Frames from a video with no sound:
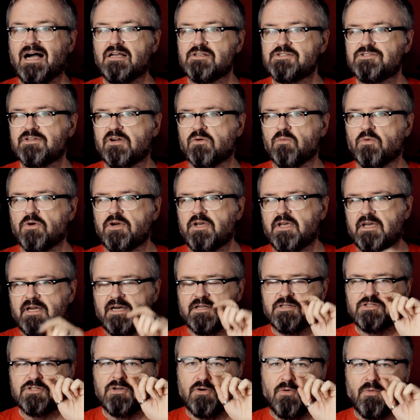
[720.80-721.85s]
I'll start working
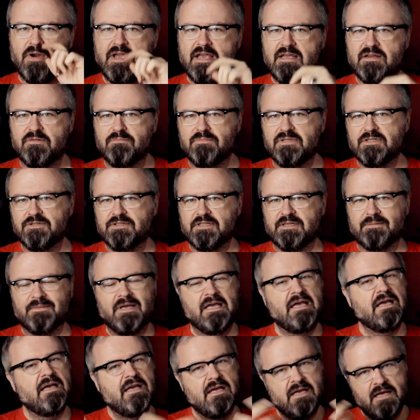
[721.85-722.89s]
on terrain and building.
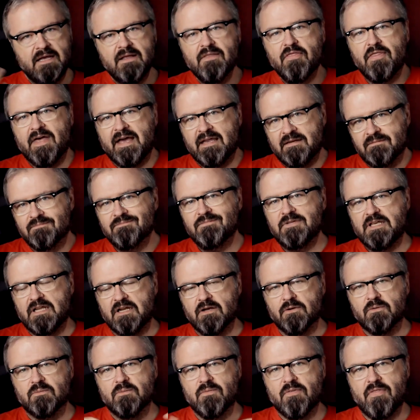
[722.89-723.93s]
Then you
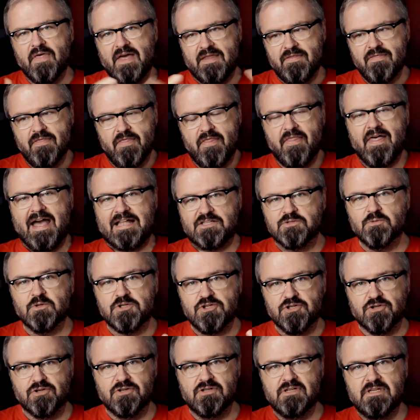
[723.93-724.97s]
know, then that's
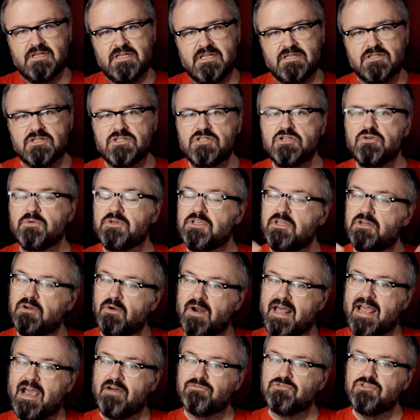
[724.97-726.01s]
what you're going to need to do, and you
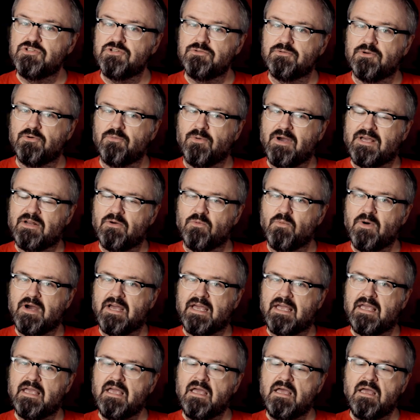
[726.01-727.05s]
don't have to do it right
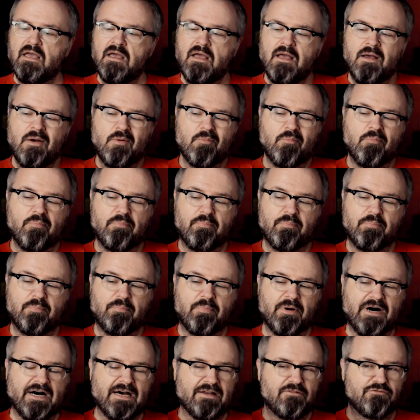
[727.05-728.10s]
away.
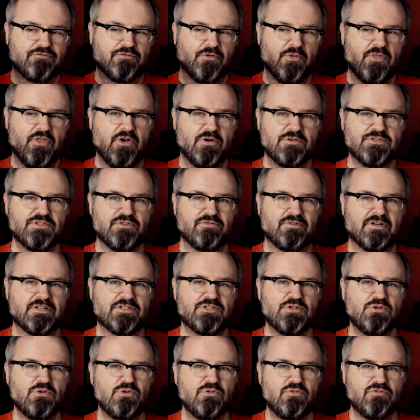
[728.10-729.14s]
But for those of
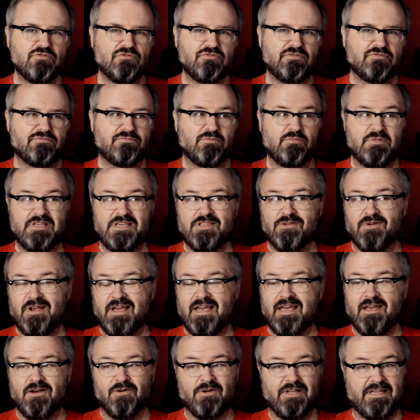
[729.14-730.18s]
us who've either
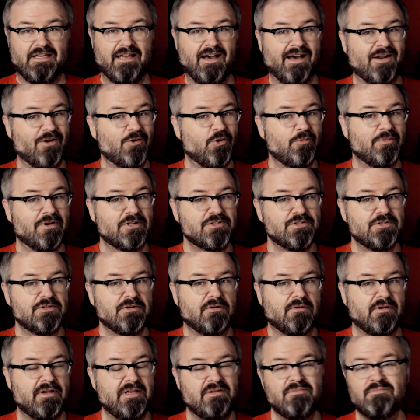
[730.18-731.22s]
a already got a whole bunch of
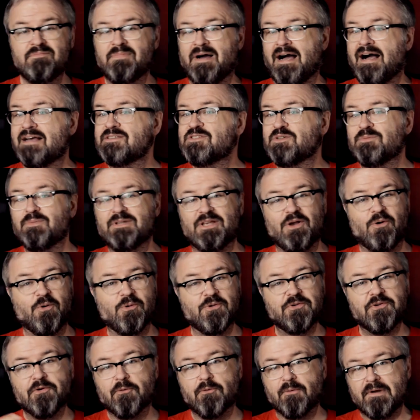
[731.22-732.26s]
terrain, possibly
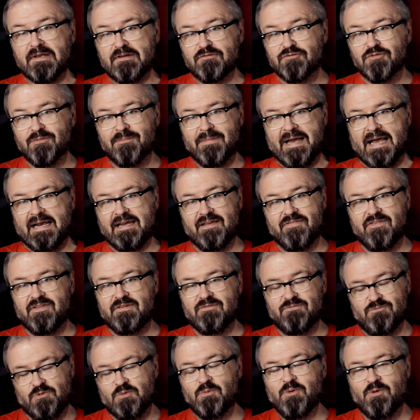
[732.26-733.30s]
old terrain from back in the,
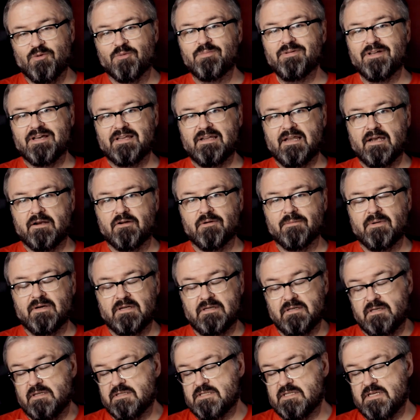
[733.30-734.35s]
when we were playing
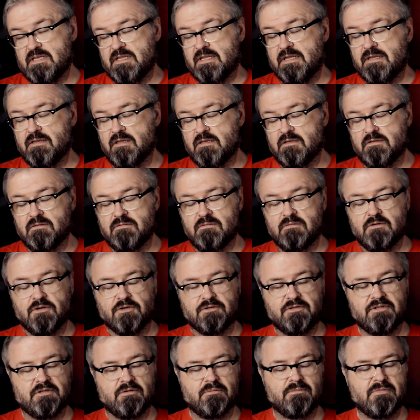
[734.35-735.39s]
Necromunda and say the, the or,
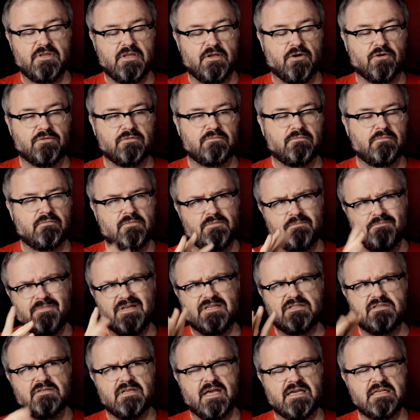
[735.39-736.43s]
you know the
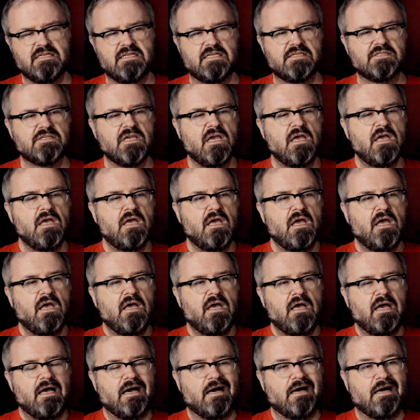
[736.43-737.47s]
mid 90s,
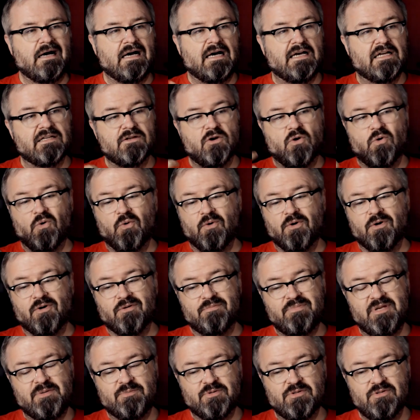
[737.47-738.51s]
uh, or
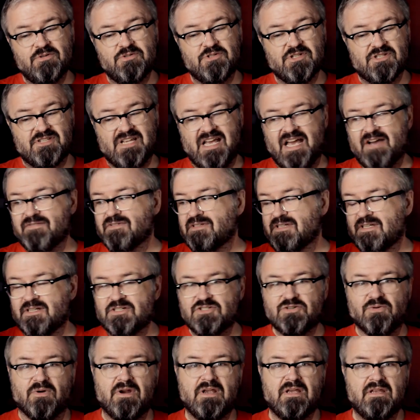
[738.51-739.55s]
people who just have a lot of
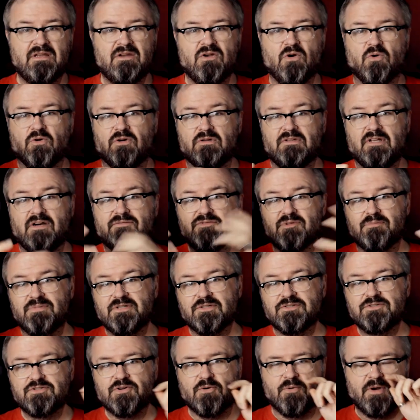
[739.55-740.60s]
terrain or love to
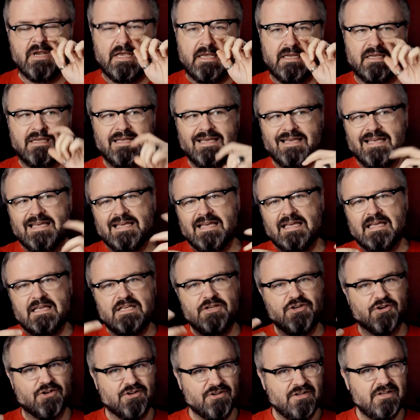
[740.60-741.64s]
build terrain,
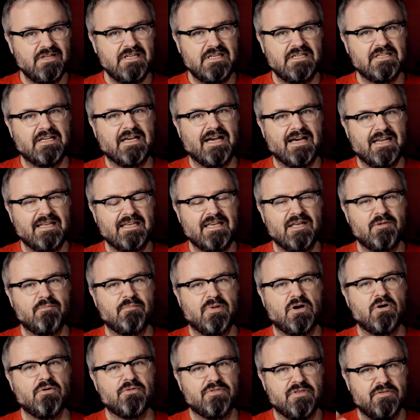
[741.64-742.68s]
you're going to need to kind of get
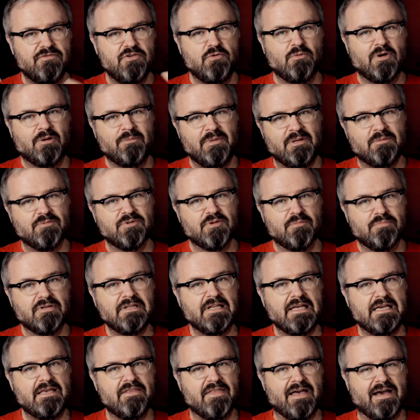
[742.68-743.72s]
both if you want to be able to
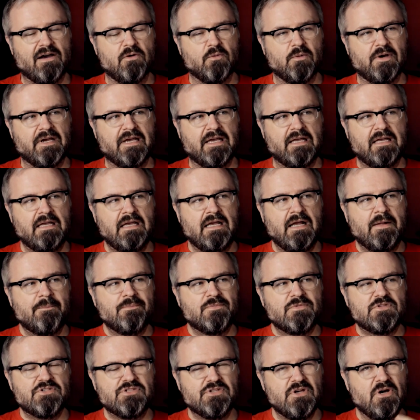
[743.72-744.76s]
play that way.
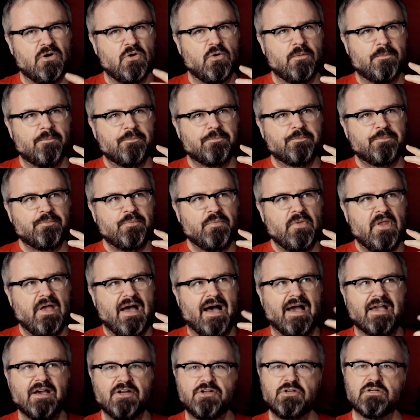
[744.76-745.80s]
So
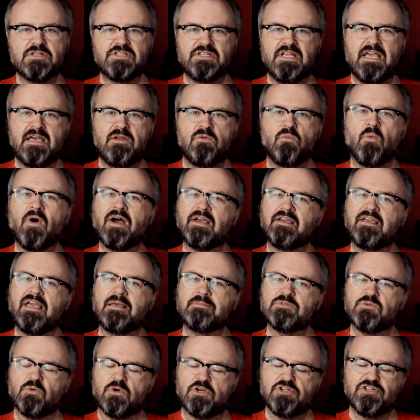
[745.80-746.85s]
I understand why
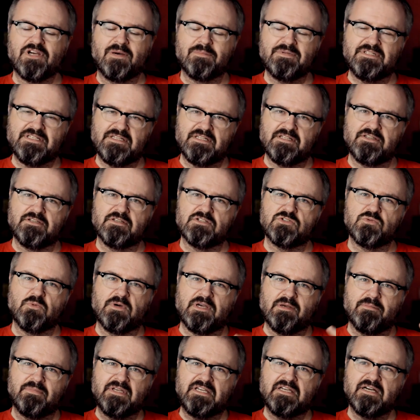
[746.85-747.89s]
Games Workshop did it this
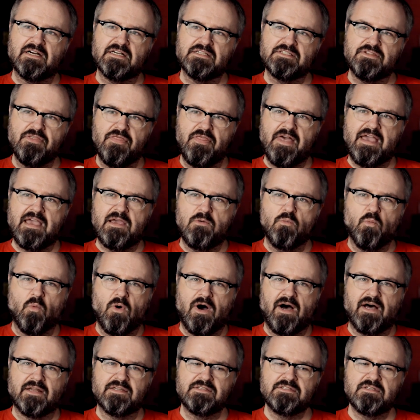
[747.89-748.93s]
way because they
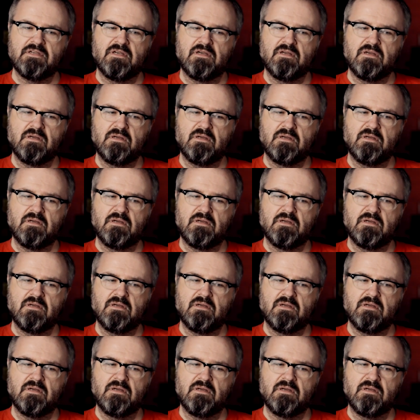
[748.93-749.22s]
want